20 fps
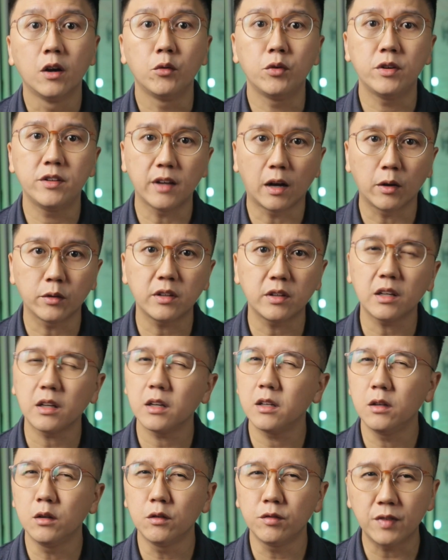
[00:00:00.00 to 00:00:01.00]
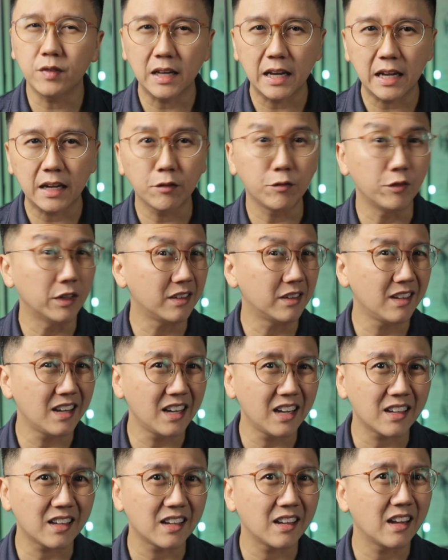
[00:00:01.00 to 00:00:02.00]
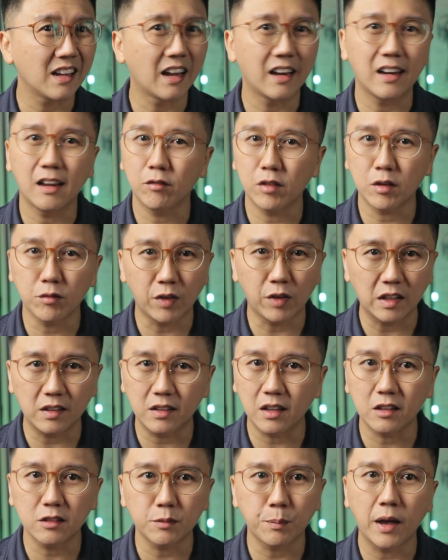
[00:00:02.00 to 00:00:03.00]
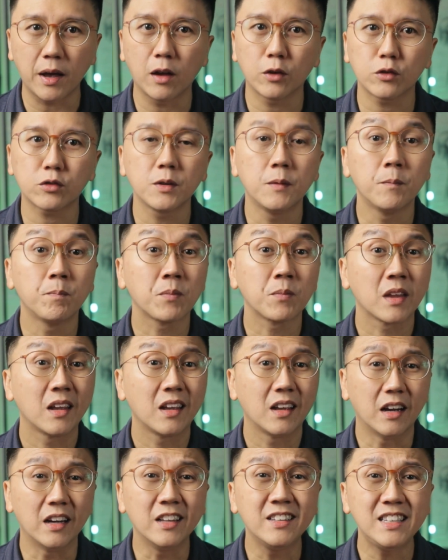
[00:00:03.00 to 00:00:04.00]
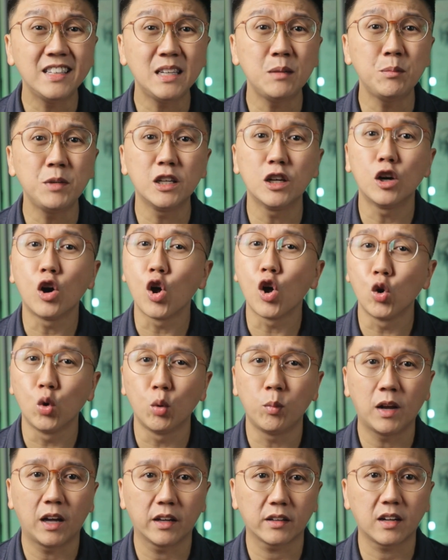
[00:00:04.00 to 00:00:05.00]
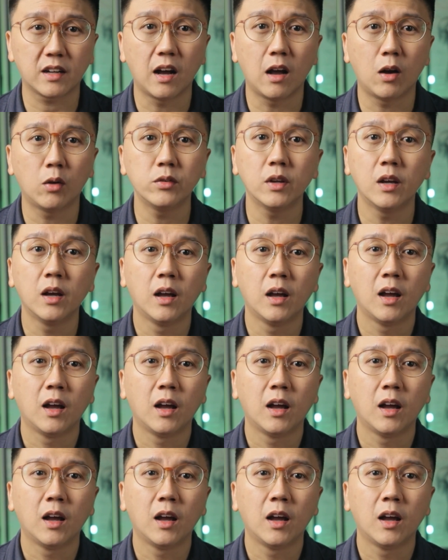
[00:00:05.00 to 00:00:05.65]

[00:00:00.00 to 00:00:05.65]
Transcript: resulting in you feeling fatigue and having fainting spells, anemia or low blood count,